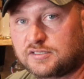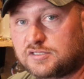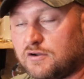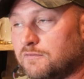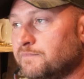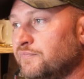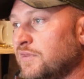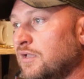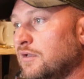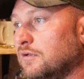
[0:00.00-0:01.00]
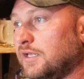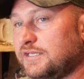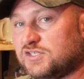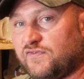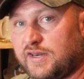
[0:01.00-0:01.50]
So like
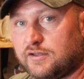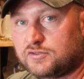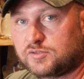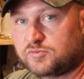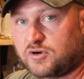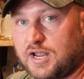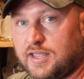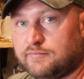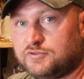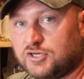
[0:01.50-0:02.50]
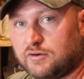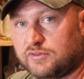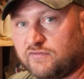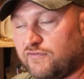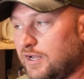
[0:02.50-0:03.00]
this video, subscribe, share it
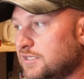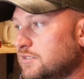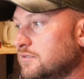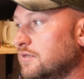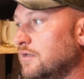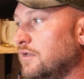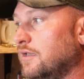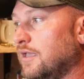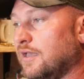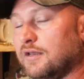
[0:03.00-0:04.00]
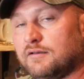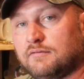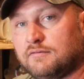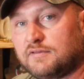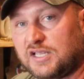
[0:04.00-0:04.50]
with your friends, and
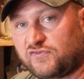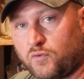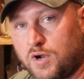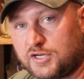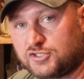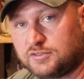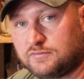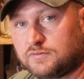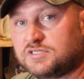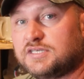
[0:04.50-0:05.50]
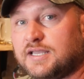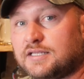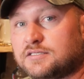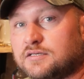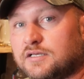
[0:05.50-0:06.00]
thanks for watching. We'll see you
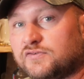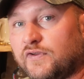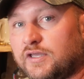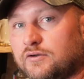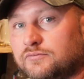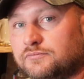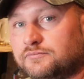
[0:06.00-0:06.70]
guys in the next video.